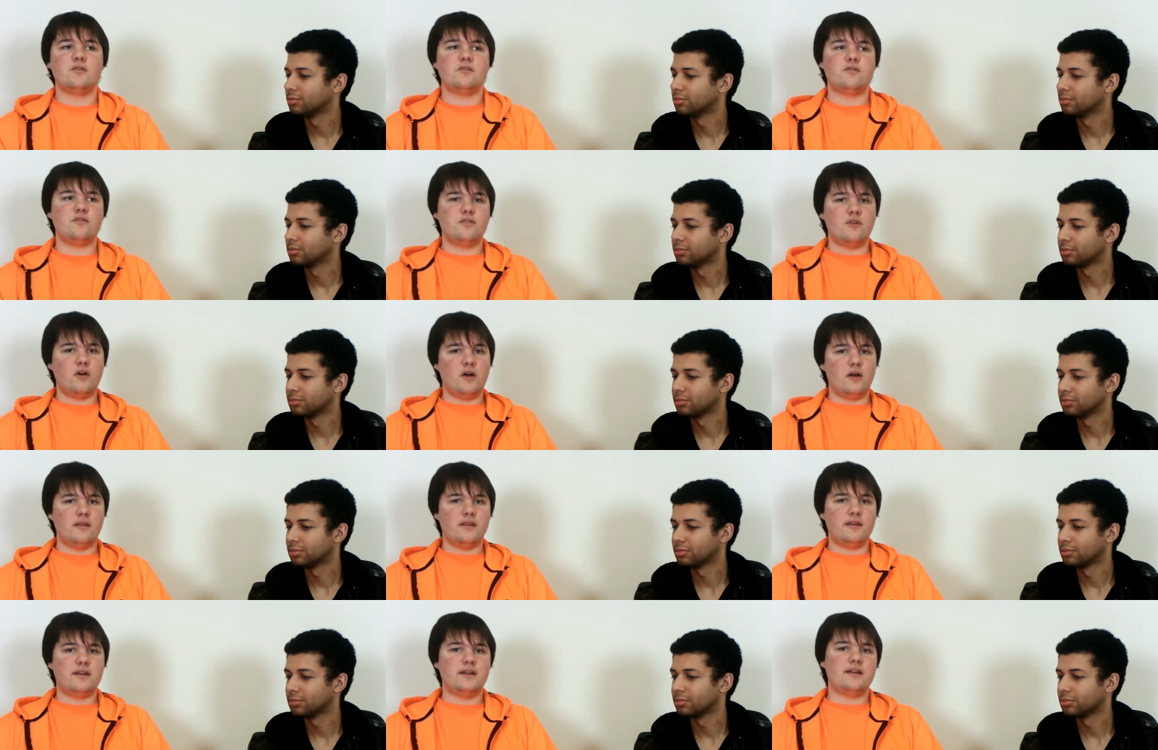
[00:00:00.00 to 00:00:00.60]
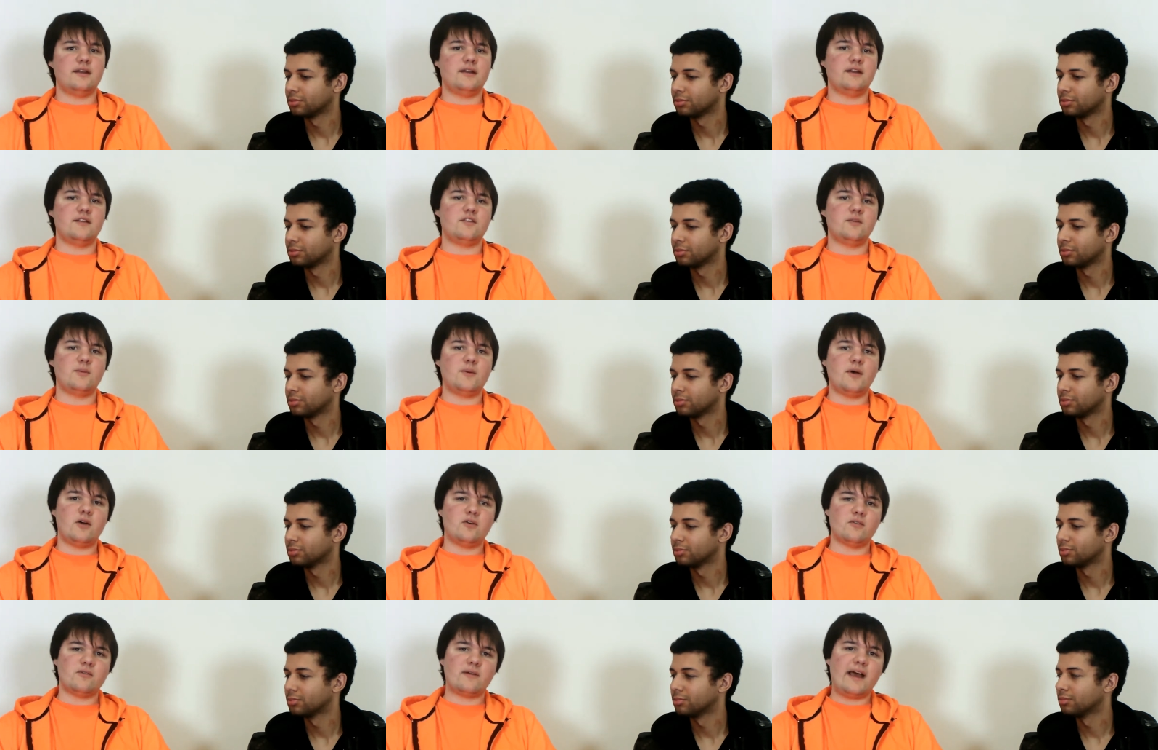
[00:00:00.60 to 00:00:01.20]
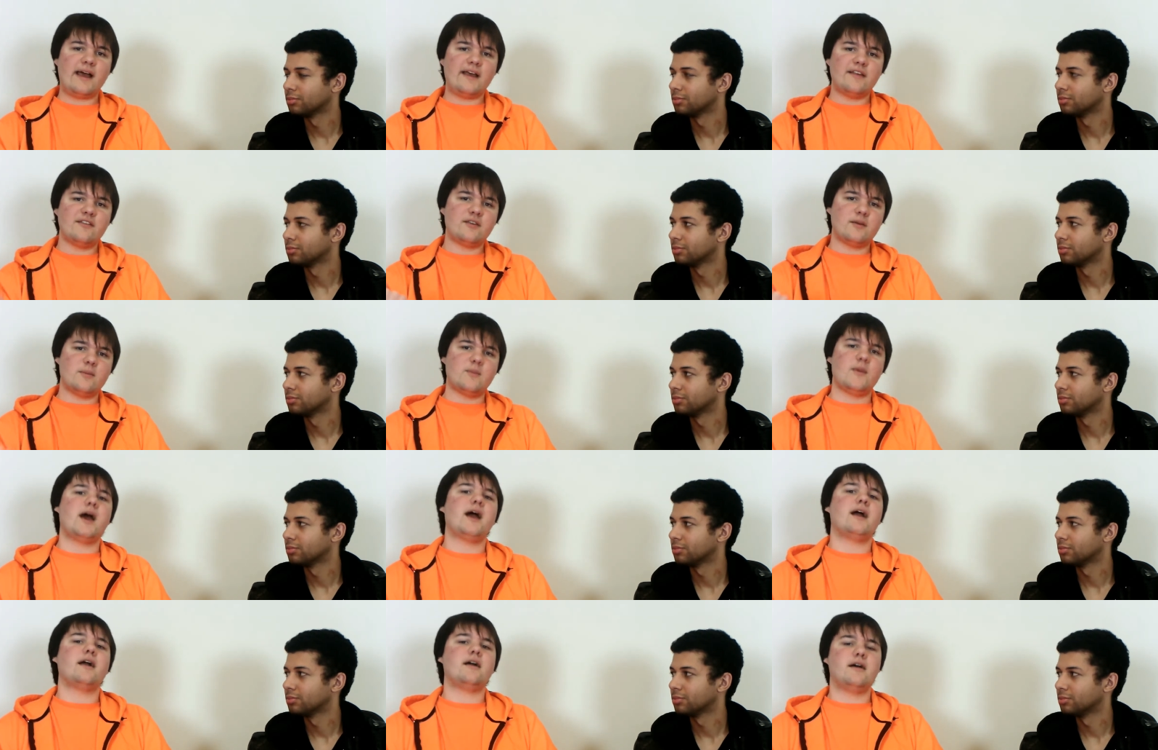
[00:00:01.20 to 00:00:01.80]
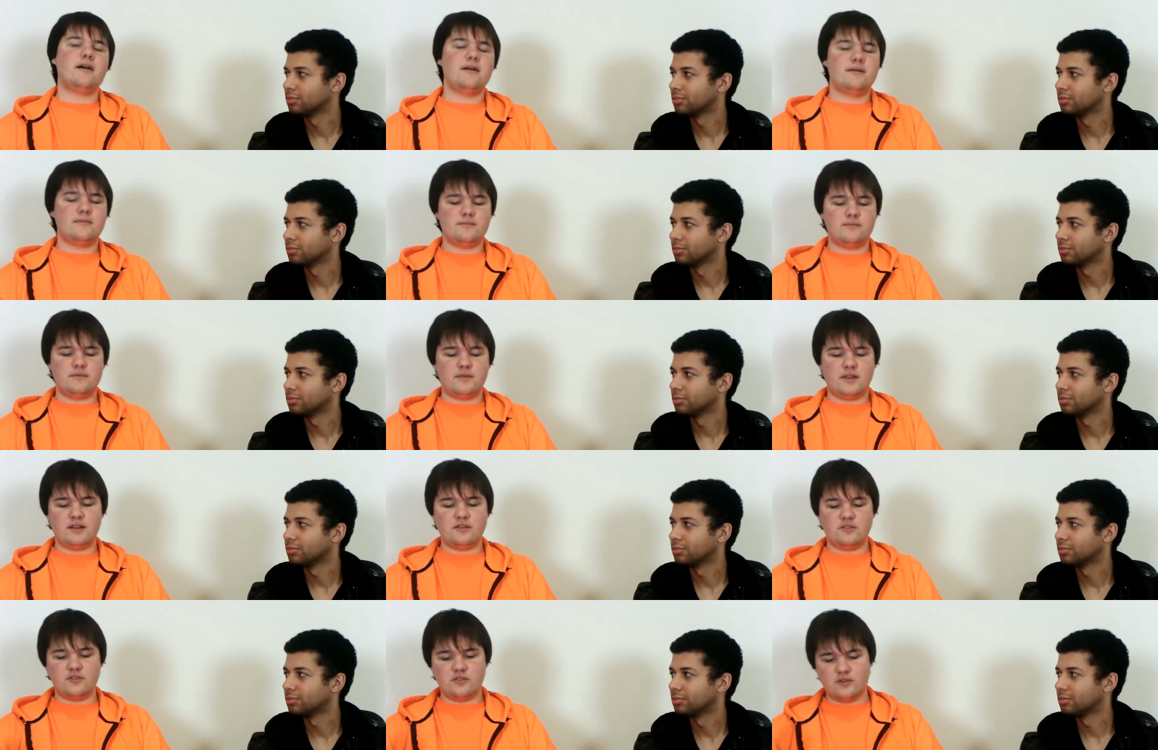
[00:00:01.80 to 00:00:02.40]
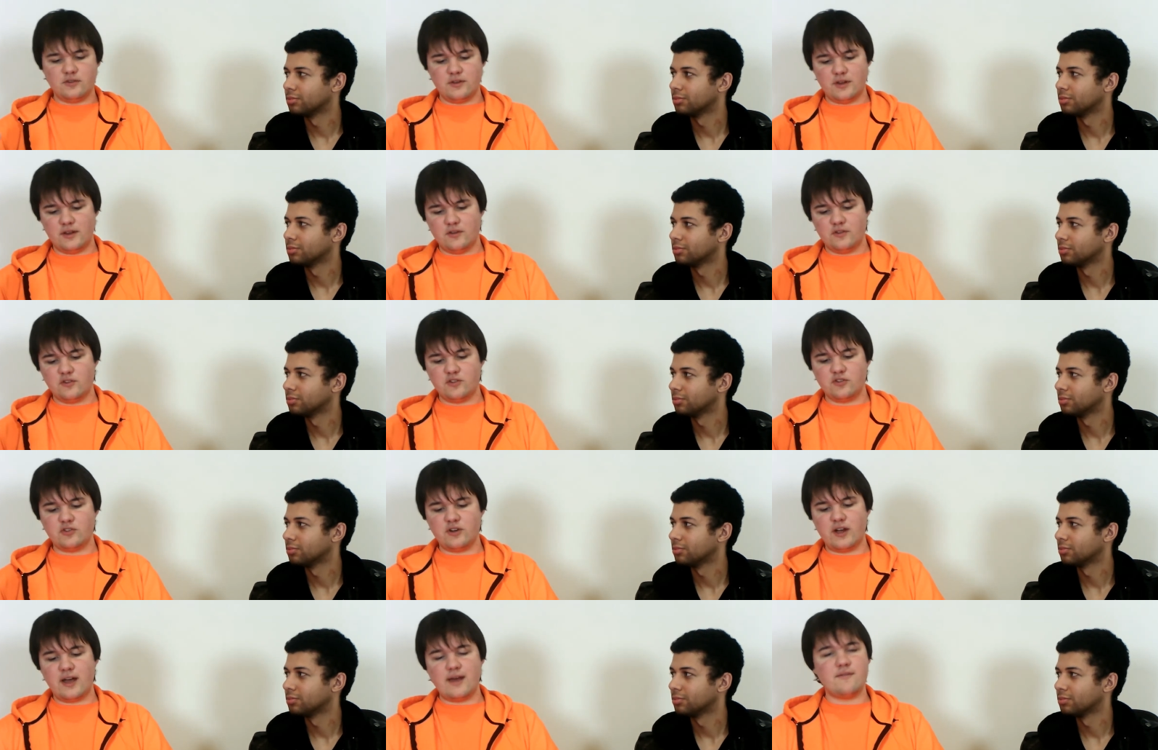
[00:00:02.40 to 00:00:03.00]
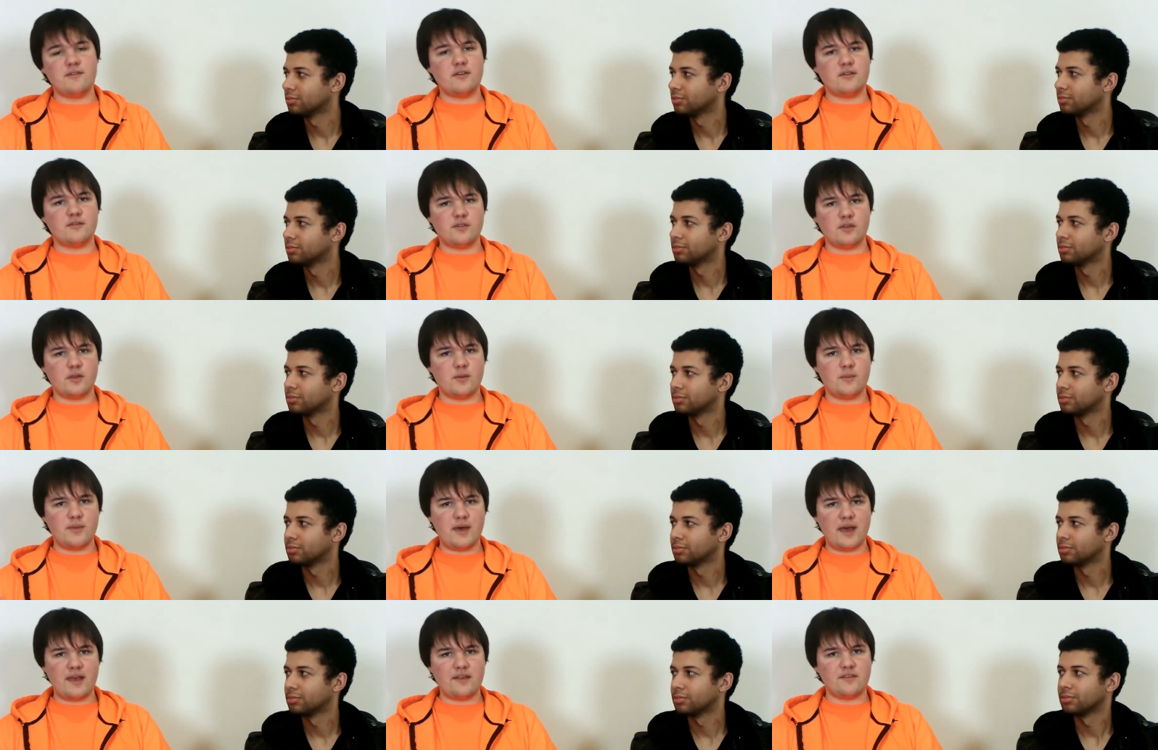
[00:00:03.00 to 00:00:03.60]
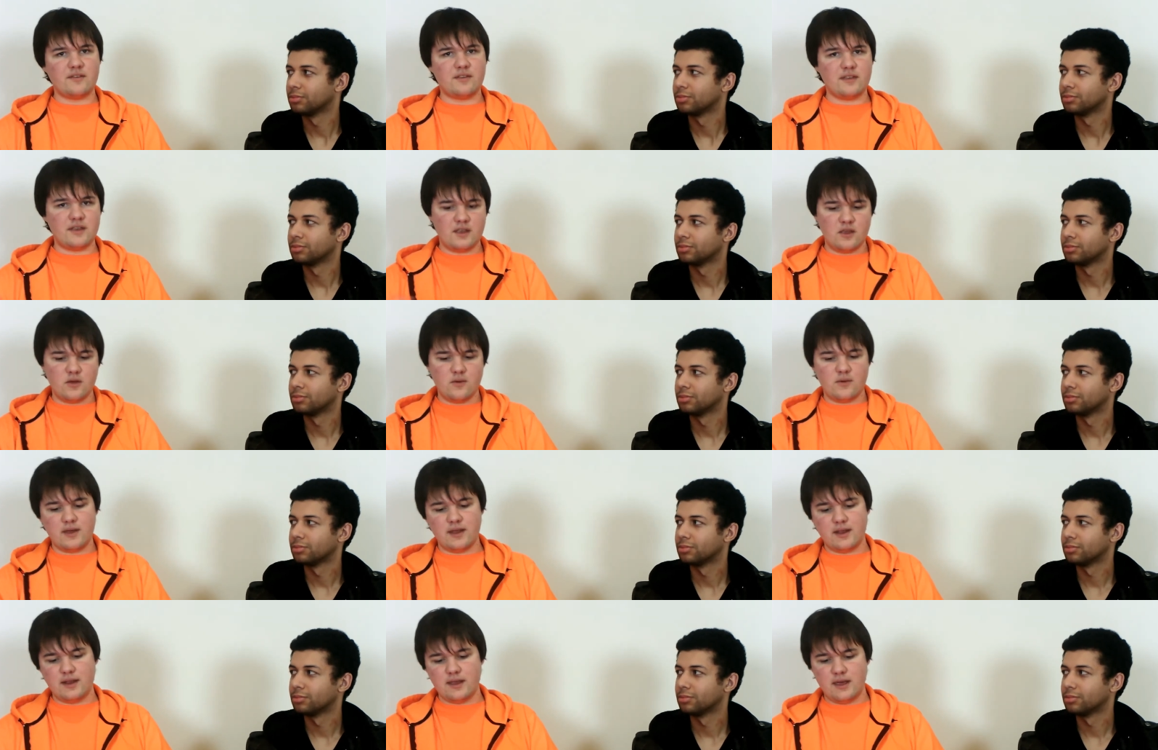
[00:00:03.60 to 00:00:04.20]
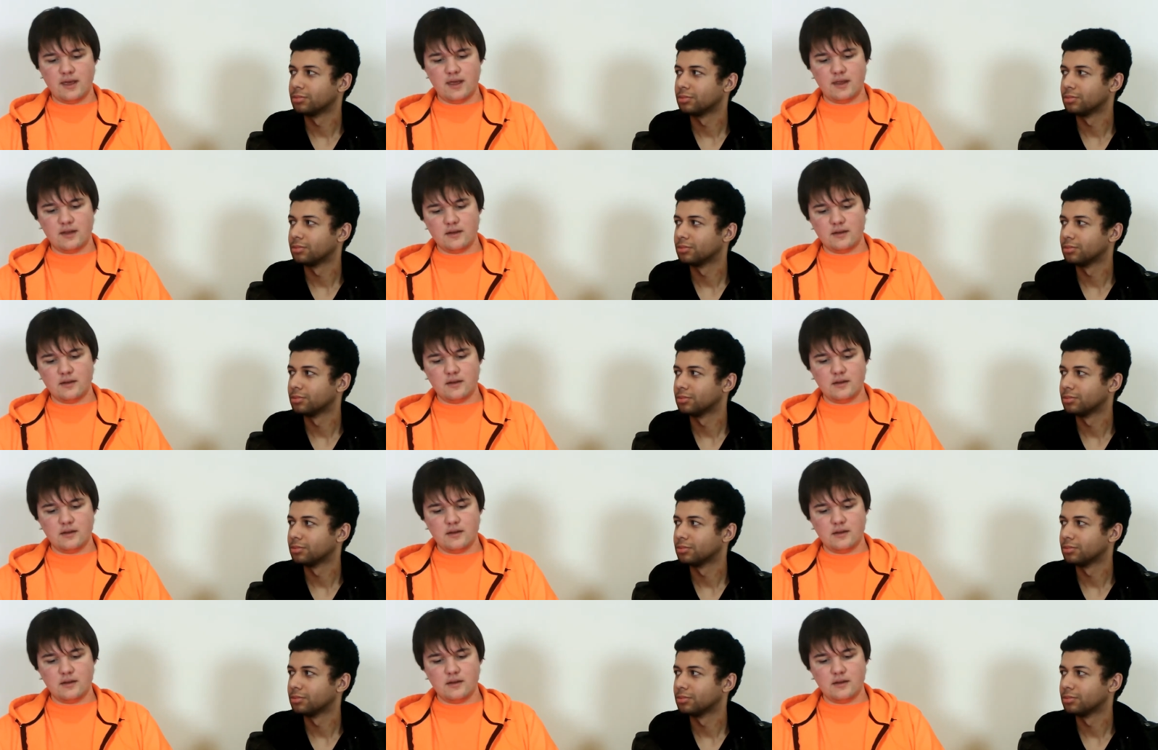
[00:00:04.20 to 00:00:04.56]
Speaker 1: You've fallen, and it's about rising back up and striving for the best that you can get.